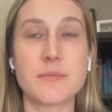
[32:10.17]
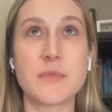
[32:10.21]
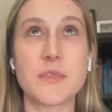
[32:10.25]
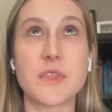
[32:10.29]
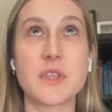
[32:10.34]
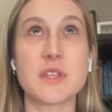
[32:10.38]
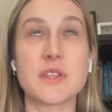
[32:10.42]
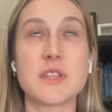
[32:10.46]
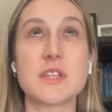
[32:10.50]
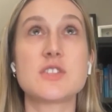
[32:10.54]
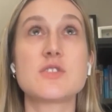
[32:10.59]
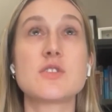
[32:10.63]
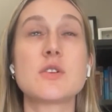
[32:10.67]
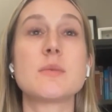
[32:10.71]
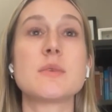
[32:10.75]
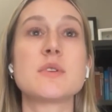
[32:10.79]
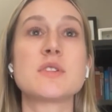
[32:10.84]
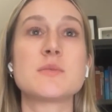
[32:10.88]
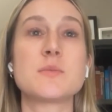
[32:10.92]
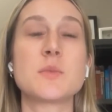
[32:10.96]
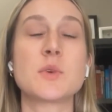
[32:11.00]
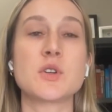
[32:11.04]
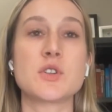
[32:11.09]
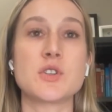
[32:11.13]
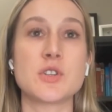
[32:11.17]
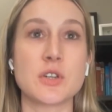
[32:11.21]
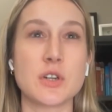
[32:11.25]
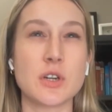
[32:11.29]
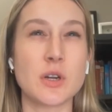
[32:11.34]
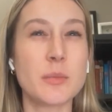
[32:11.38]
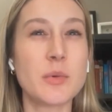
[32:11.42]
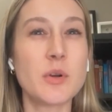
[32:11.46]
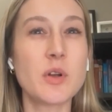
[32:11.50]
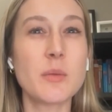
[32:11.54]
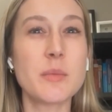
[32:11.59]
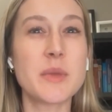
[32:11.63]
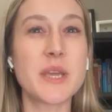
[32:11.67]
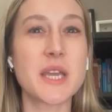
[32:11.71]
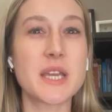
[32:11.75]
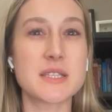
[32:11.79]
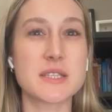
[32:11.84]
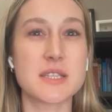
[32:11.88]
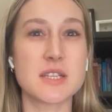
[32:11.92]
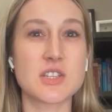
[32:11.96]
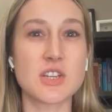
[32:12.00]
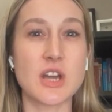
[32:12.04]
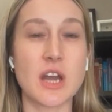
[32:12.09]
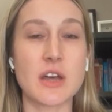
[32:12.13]
these treatments more durable,
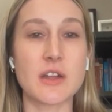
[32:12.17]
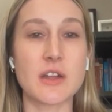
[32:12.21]
because the